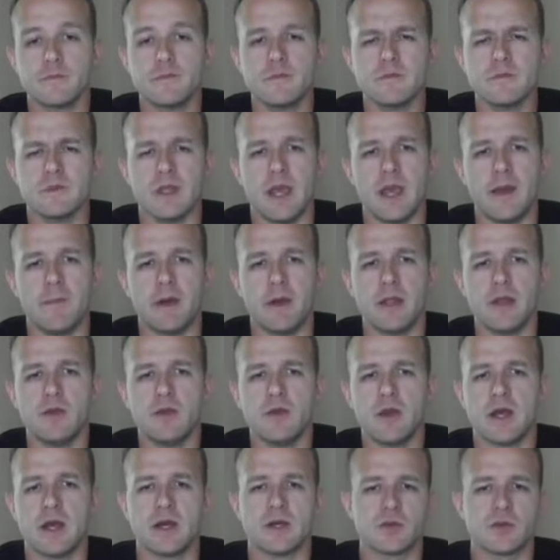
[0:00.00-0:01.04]
at my new
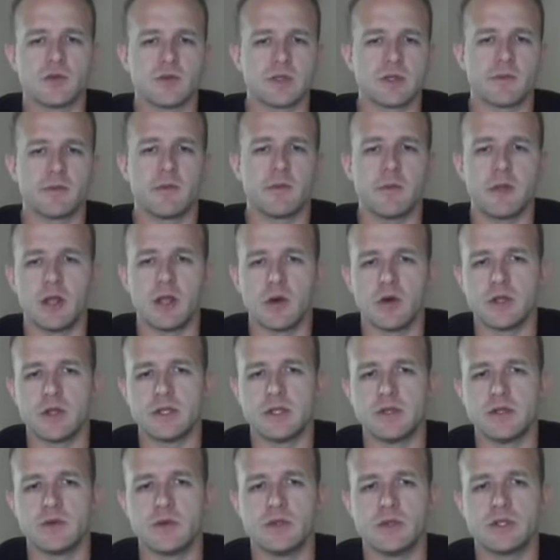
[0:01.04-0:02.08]
house, which I'm going to be going
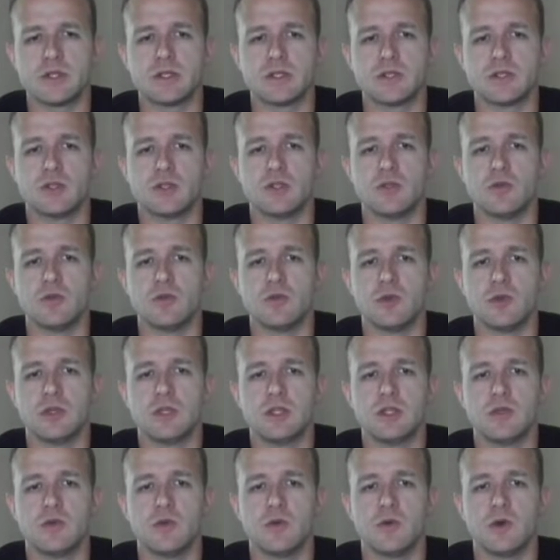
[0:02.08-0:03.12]
to soon
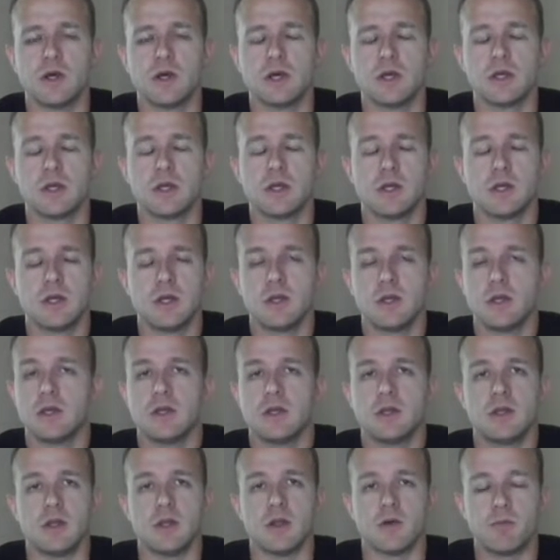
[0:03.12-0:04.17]
to
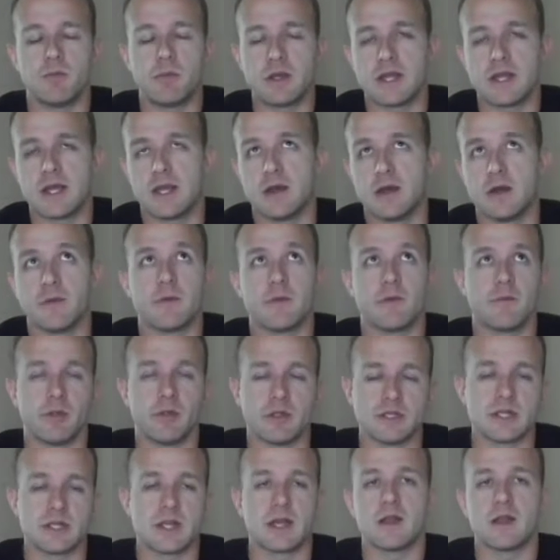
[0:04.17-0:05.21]
pick that up, and plus I
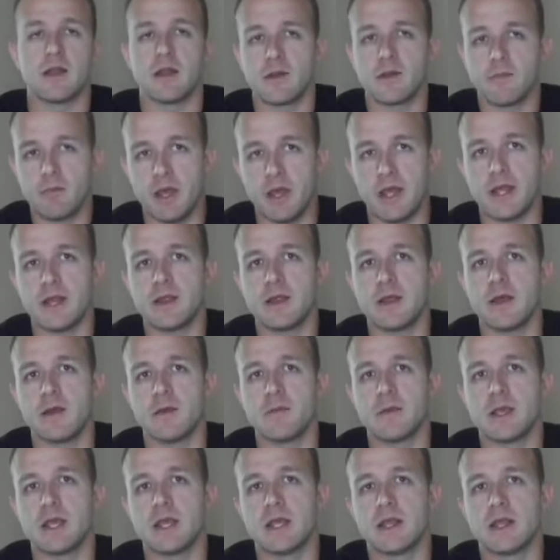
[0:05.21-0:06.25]
gotta like paint them and
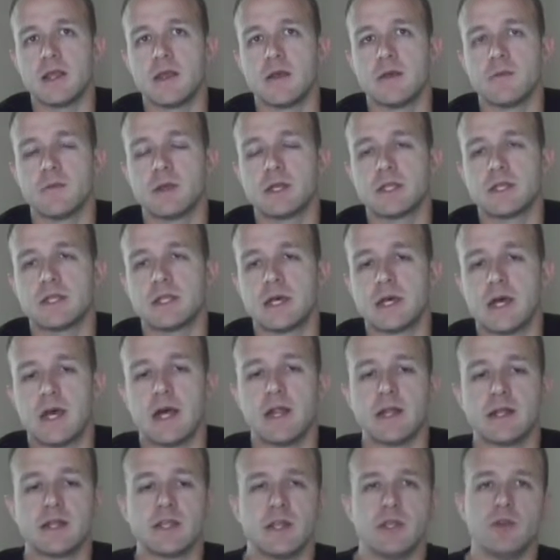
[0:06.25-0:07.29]
get them because I like to
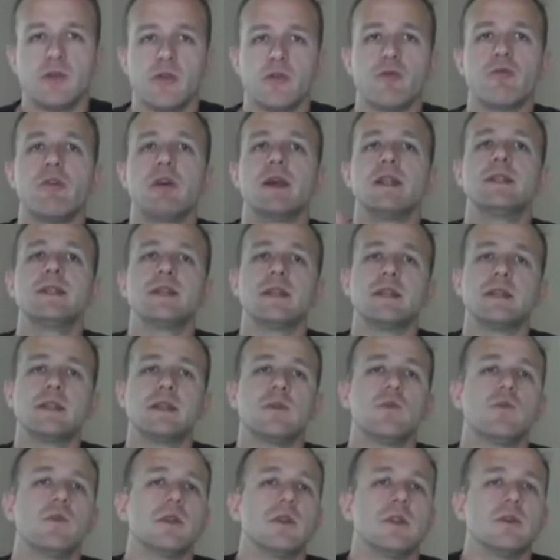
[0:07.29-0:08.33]
do the red tinted
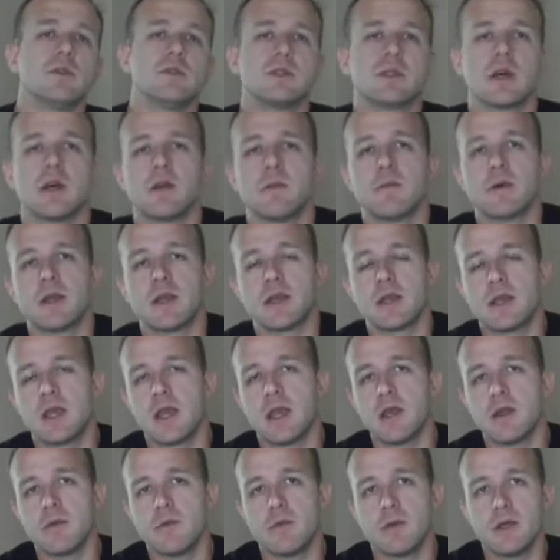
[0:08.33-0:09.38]
windows on my
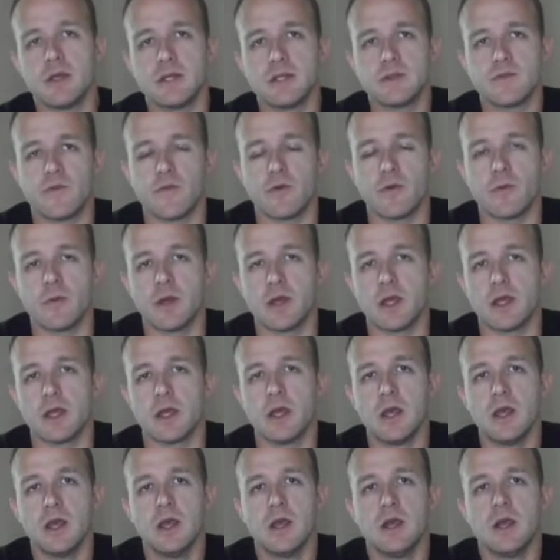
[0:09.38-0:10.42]
canopies for my
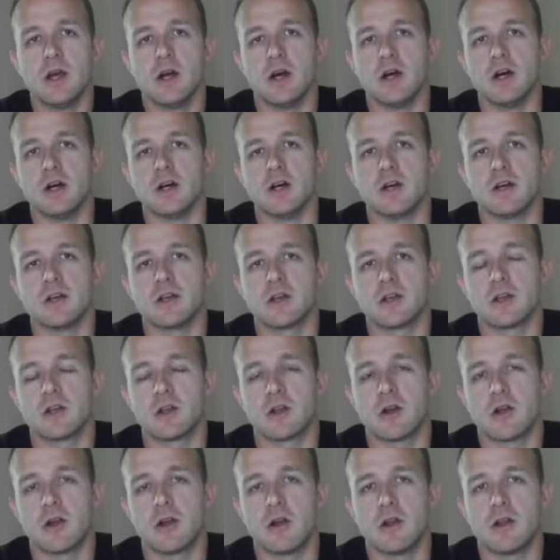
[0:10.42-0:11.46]

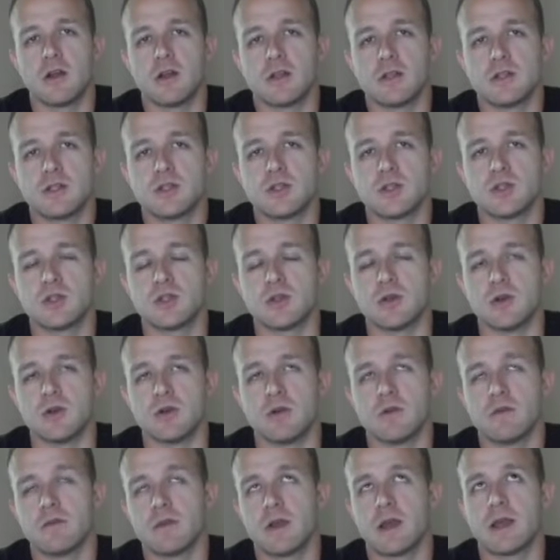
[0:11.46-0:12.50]
Cacardons, so
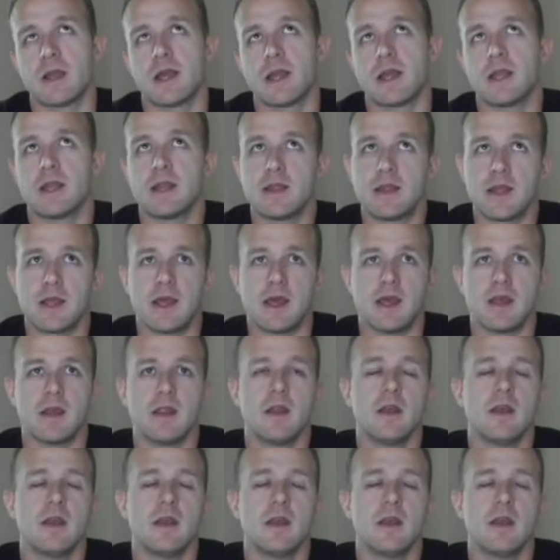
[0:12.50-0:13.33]
I got to get that,